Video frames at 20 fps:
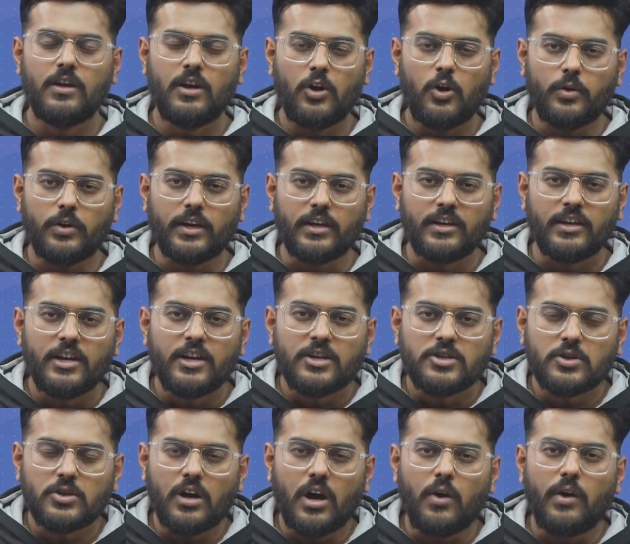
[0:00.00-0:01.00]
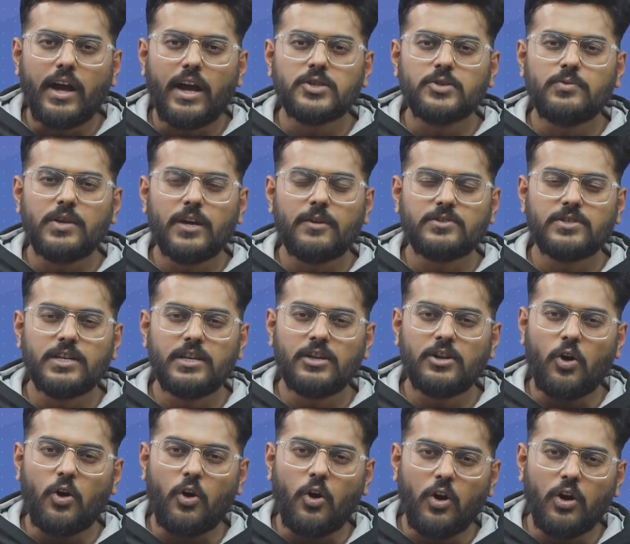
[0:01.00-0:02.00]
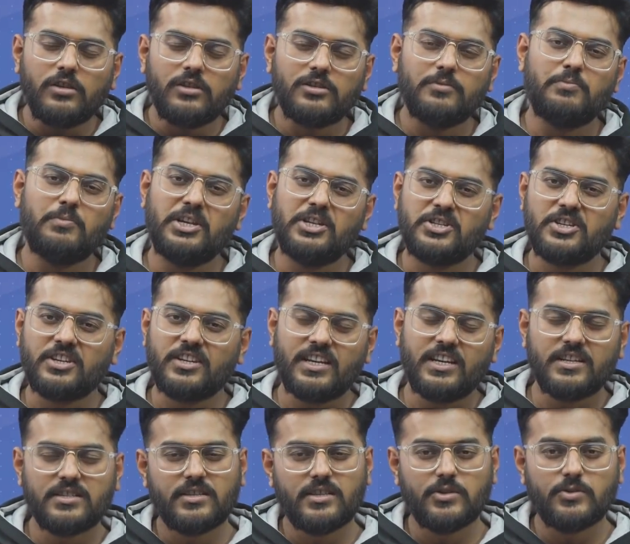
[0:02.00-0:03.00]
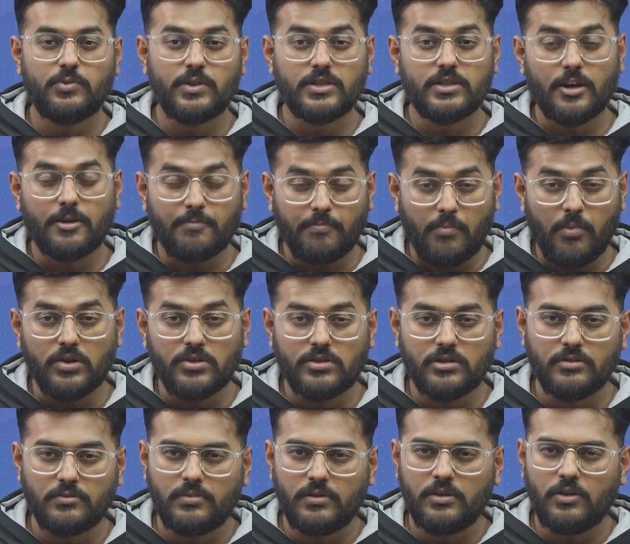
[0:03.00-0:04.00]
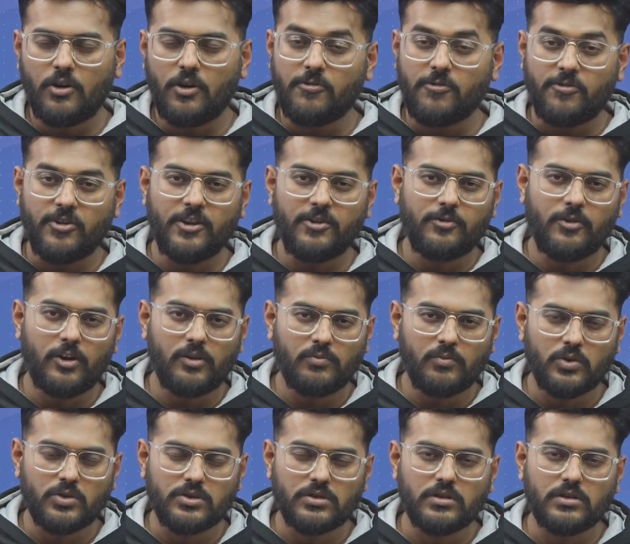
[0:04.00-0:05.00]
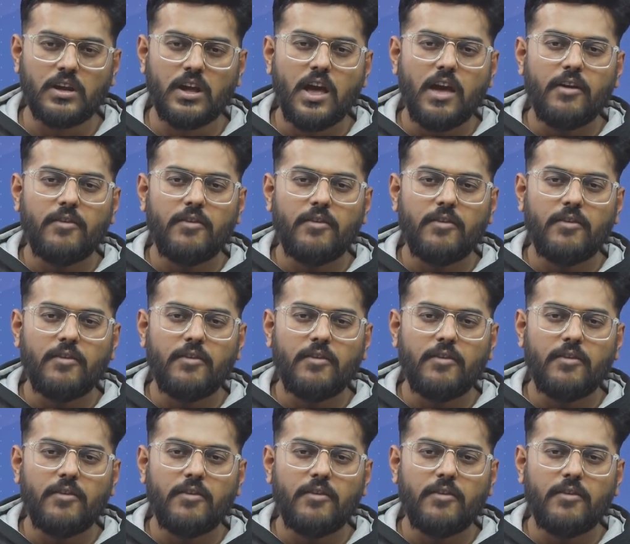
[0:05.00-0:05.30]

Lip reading: Okay, so now as we have seen all the major cases which are possible of free fall motion,